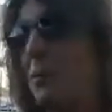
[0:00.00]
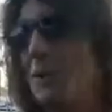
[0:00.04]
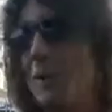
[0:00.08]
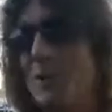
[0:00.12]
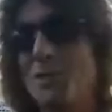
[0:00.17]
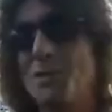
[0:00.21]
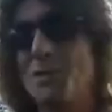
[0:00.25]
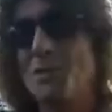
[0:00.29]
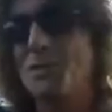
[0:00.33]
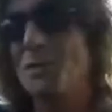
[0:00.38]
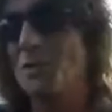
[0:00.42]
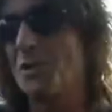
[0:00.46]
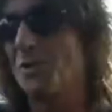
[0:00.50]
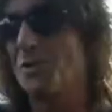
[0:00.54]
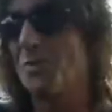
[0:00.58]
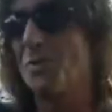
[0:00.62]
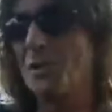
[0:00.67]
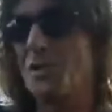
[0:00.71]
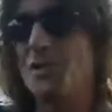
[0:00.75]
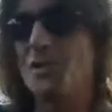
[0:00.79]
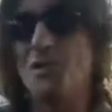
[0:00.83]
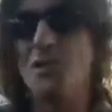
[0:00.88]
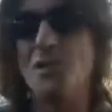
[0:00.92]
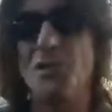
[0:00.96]
Whales are
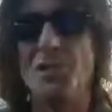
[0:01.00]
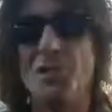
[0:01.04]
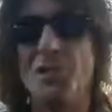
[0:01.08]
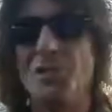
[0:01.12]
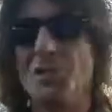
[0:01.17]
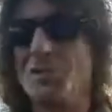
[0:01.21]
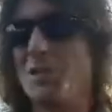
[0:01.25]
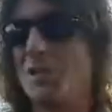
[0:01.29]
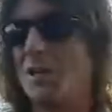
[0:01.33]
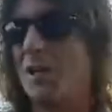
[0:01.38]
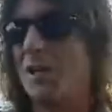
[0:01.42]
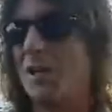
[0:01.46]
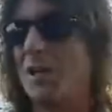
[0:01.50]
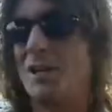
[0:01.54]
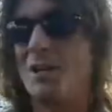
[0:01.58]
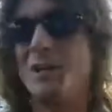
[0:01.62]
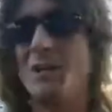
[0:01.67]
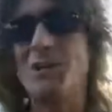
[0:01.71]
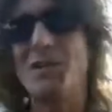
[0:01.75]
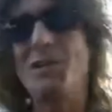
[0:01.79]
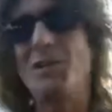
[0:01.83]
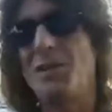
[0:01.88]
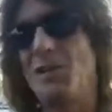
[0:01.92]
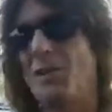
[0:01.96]
beaching and
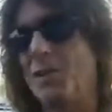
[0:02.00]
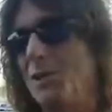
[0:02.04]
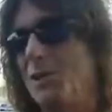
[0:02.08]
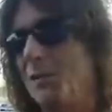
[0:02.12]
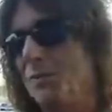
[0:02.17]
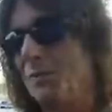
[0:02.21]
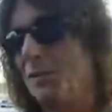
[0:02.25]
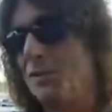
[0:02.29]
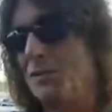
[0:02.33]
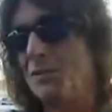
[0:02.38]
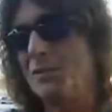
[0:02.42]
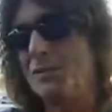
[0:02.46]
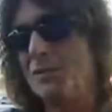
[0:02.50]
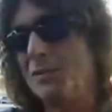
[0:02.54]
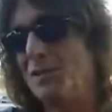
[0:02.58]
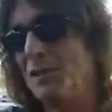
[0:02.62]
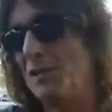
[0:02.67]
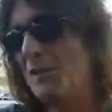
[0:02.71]
dying, cut open